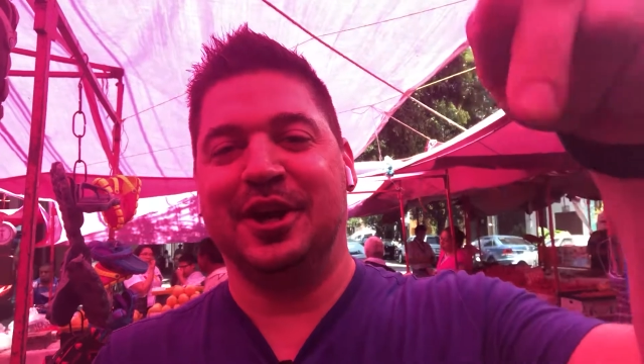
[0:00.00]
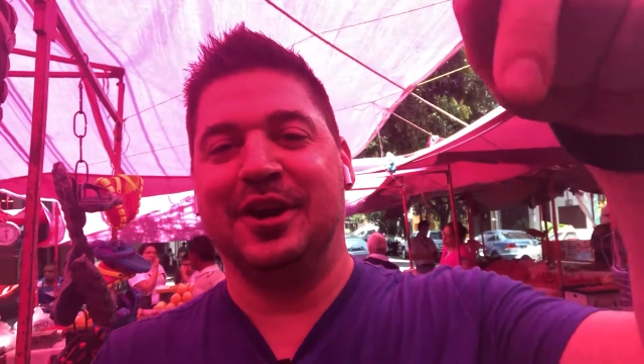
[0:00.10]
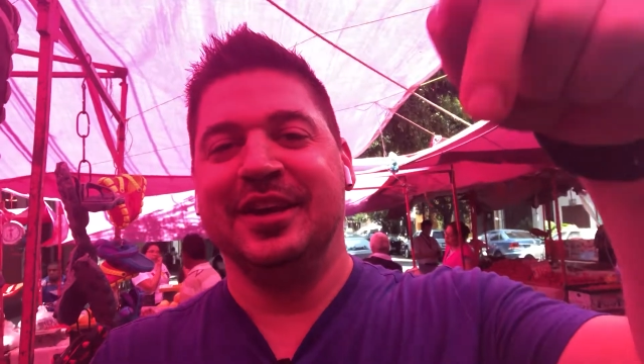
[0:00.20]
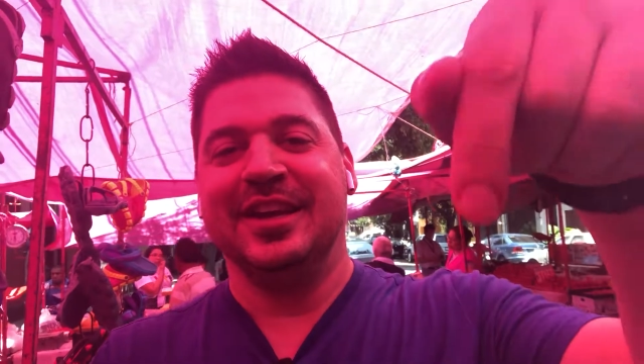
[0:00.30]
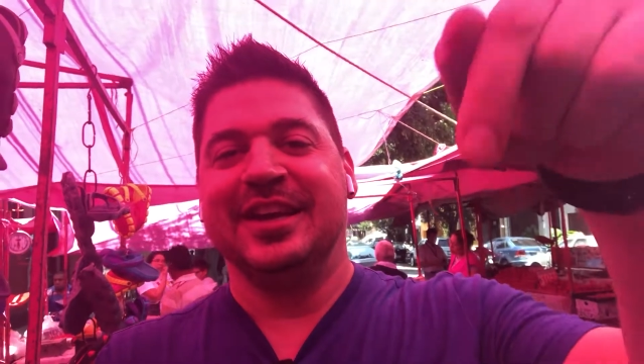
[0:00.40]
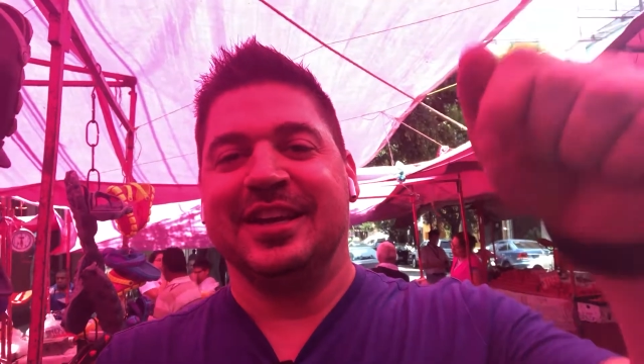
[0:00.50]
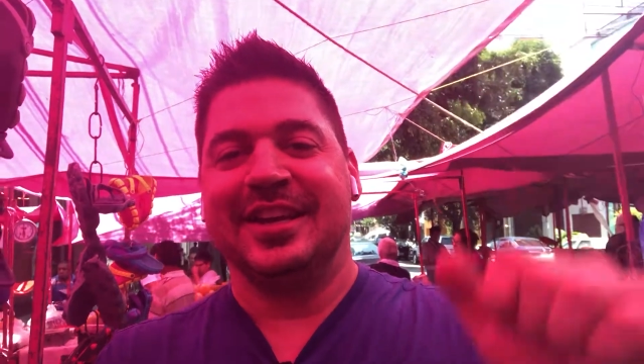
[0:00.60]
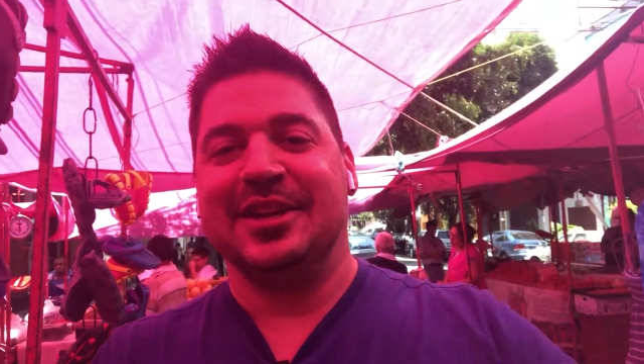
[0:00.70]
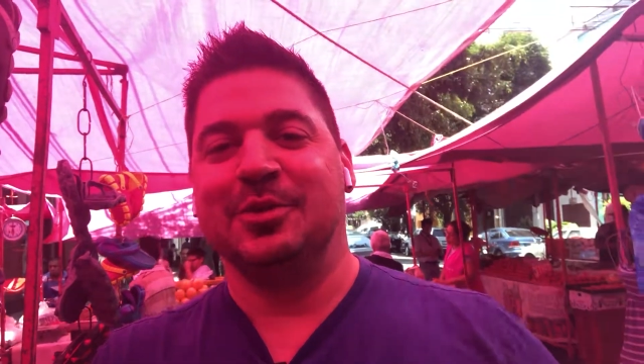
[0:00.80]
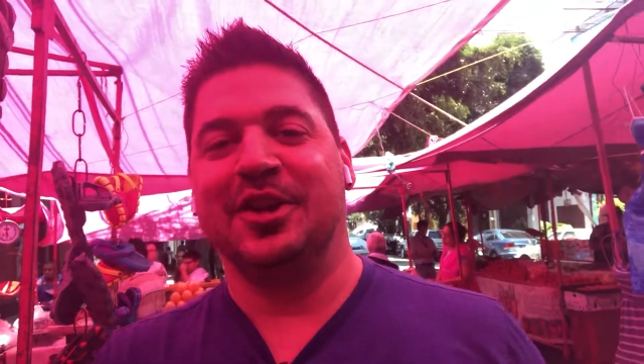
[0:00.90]
at all,
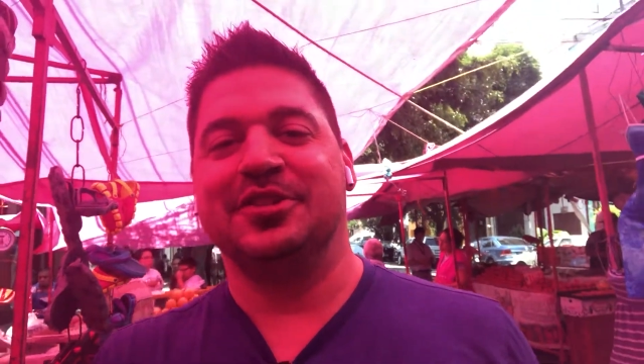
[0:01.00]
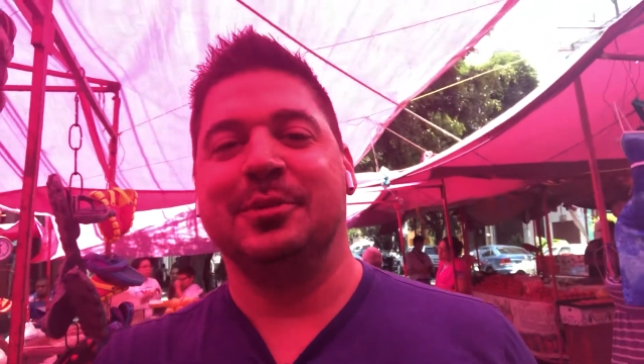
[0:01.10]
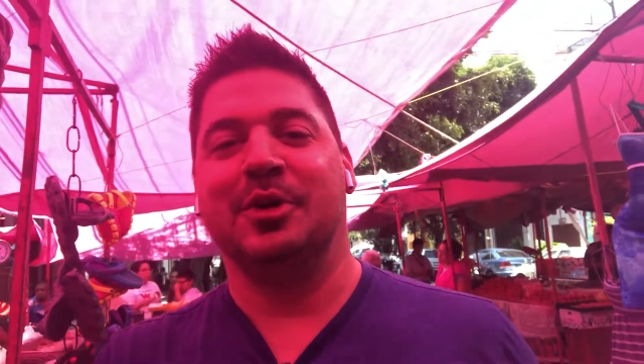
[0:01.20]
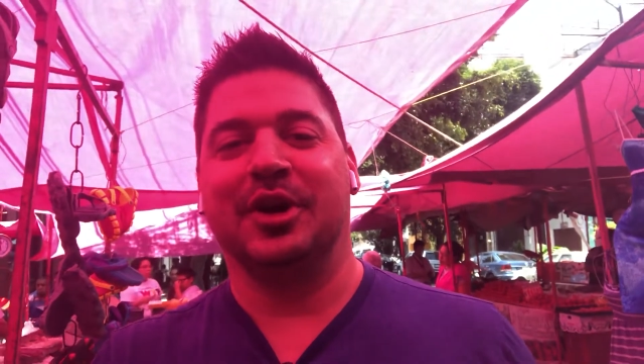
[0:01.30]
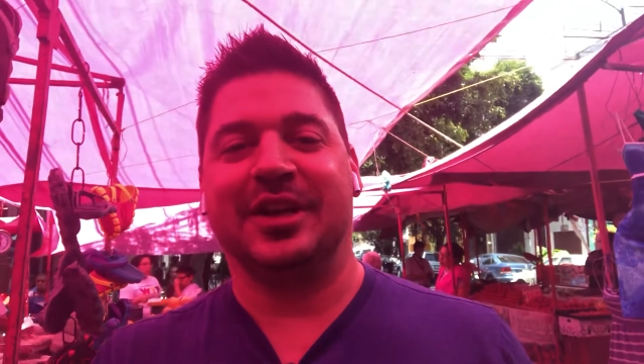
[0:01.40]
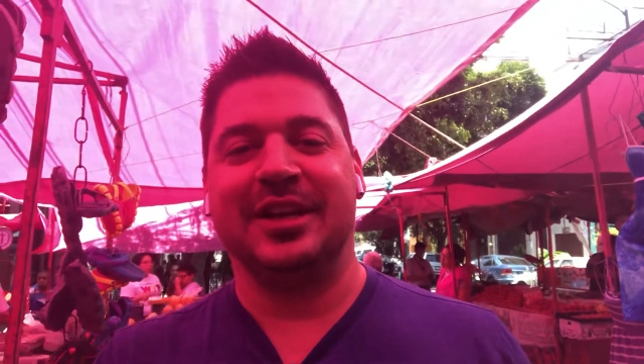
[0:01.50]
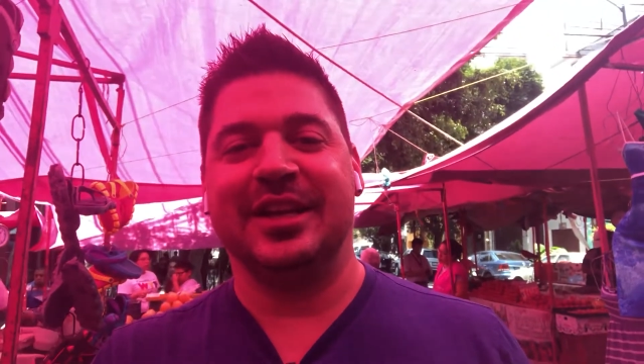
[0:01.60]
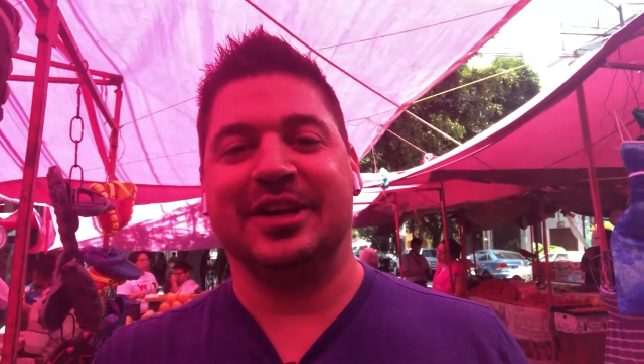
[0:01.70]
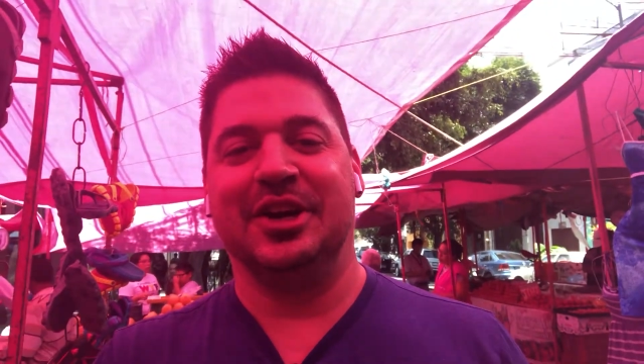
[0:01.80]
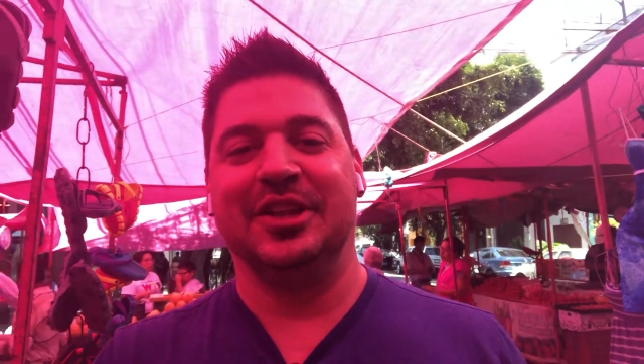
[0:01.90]
you want to see more,
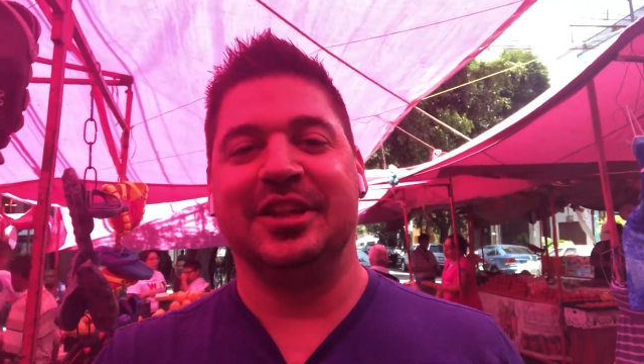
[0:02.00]
click on